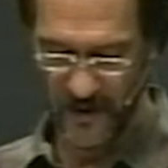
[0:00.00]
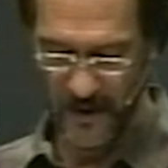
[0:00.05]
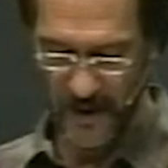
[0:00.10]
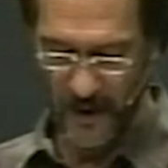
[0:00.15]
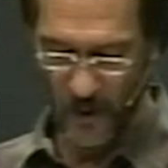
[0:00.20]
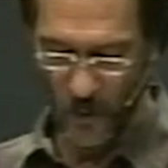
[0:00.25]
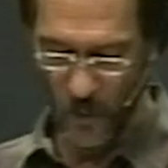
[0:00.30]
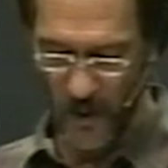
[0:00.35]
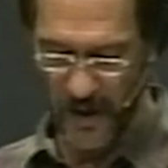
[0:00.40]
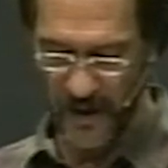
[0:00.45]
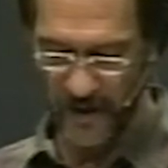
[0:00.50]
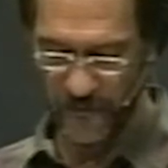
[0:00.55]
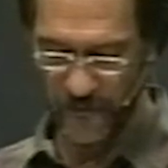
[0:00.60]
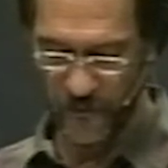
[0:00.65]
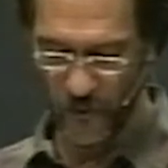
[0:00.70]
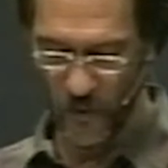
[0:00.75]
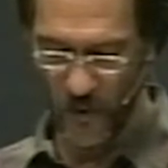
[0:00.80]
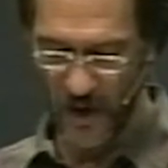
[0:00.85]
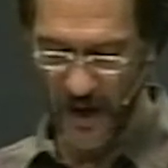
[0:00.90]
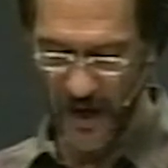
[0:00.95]

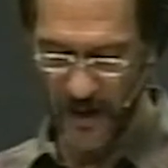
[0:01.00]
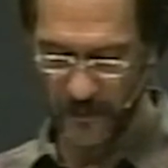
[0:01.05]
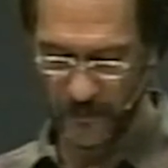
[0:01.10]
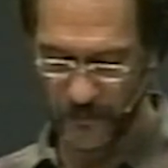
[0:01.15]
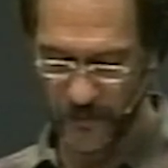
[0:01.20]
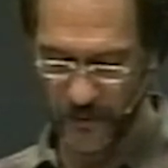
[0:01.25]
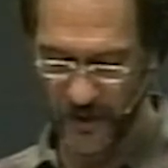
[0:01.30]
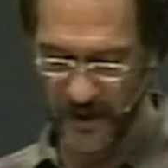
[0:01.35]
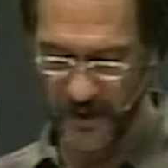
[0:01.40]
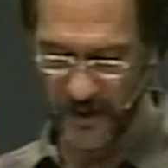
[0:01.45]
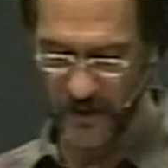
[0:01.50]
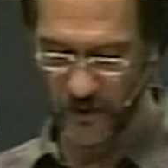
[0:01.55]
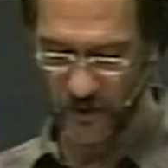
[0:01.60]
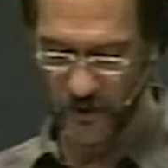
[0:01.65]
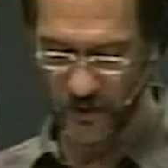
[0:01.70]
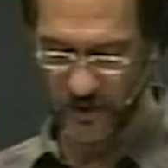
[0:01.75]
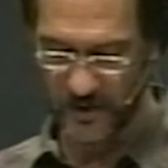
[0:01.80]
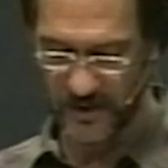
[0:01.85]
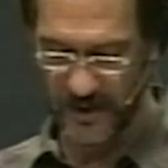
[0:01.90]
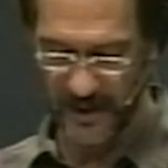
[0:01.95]
Wherefore I pray you to
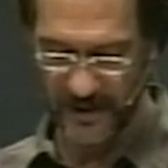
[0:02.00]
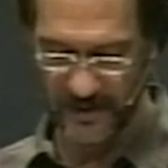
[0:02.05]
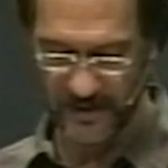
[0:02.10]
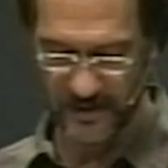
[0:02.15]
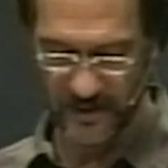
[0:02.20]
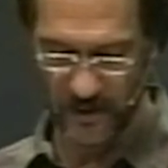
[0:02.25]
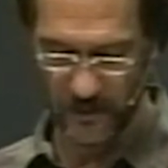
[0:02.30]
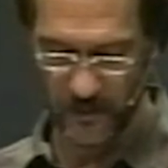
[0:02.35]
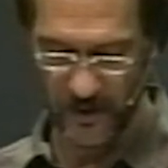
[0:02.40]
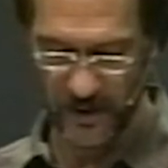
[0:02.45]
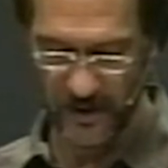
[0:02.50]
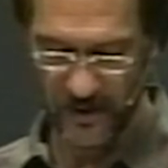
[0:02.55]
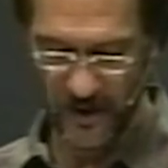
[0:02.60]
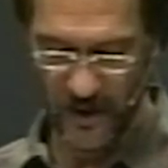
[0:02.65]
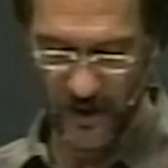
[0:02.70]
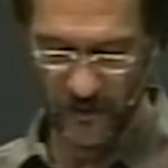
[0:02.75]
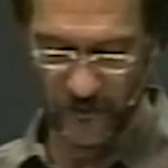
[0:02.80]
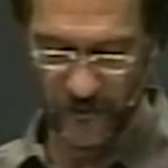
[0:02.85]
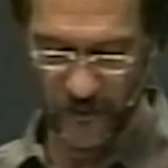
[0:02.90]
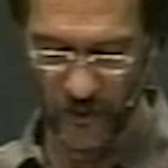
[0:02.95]
take some meat,
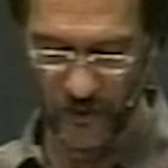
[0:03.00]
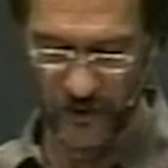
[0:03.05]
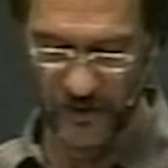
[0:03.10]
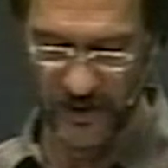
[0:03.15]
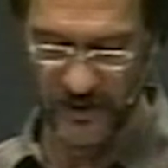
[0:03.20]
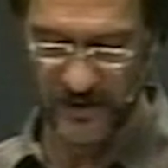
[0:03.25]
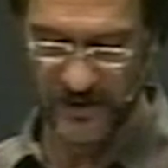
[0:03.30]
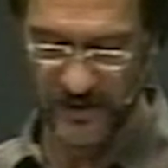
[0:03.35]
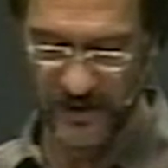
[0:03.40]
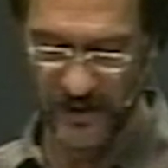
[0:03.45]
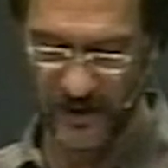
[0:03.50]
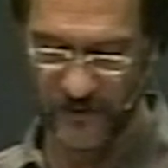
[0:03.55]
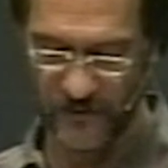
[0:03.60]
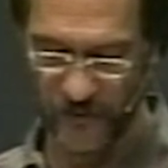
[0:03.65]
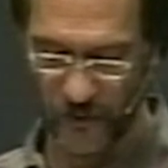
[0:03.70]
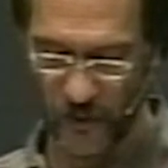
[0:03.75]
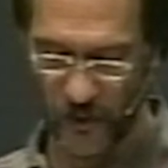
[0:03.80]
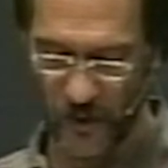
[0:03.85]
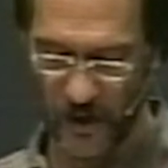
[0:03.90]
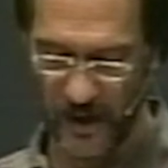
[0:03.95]
for this is
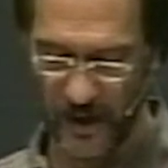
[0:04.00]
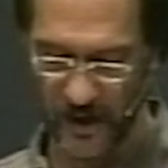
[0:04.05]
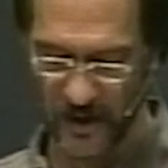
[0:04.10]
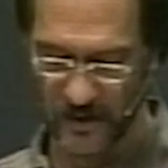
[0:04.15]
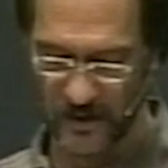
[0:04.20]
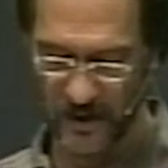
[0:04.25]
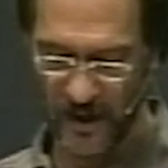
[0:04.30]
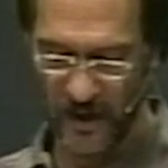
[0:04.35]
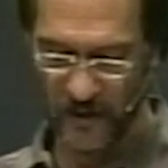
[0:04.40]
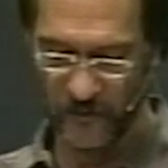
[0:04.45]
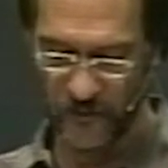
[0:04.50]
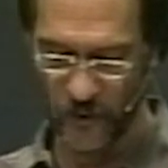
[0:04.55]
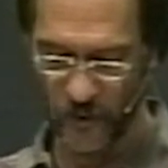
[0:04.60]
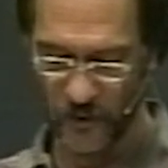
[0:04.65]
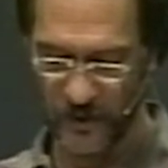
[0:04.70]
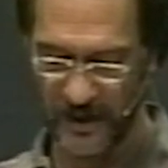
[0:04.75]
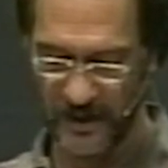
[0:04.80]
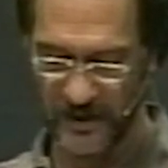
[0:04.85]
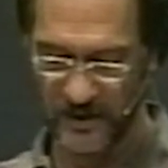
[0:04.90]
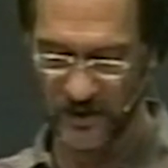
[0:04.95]
for your health, for
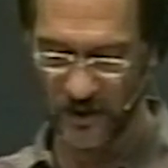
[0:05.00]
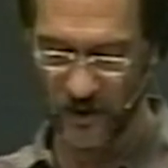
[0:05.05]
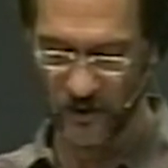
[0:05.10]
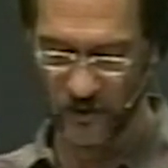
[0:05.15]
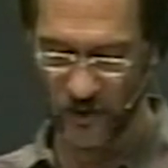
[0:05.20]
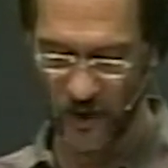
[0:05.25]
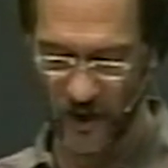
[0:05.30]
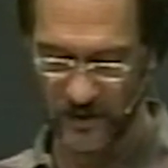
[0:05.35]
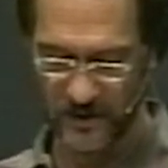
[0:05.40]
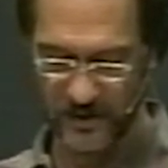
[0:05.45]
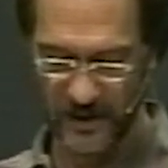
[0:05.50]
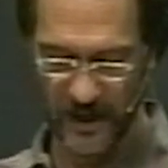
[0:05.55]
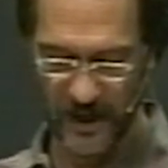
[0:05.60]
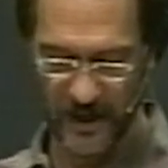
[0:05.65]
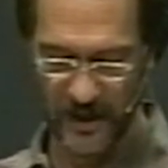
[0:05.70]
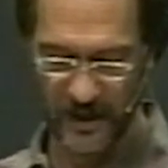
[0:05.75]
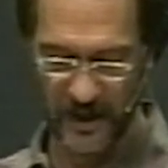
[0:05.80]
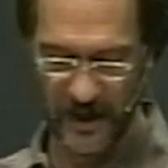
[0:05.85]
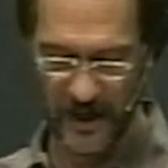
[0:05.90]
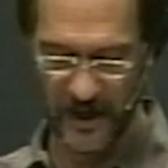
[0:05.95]
there shall not
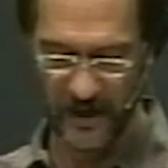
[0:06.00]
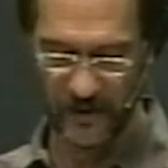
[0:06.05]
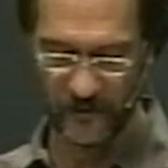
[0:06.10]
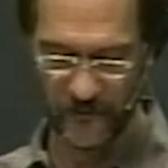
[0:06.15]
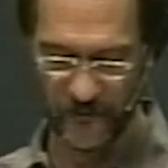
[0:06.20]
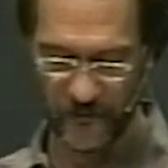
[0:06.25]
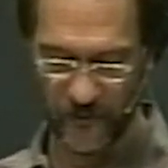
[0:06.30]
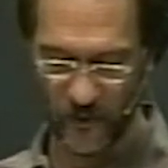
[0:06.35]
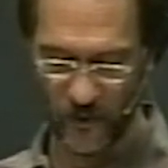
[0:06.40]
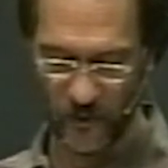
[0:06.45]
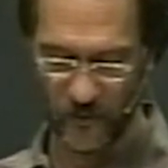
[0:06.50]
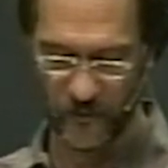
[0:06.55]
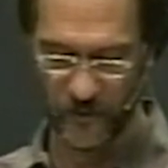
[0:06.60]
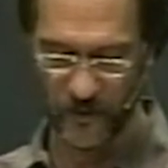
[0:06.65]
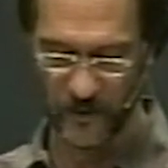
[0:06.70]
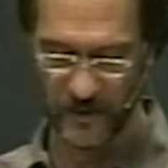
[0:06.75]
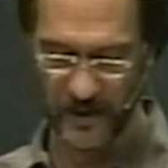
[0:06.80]
an hair fall from the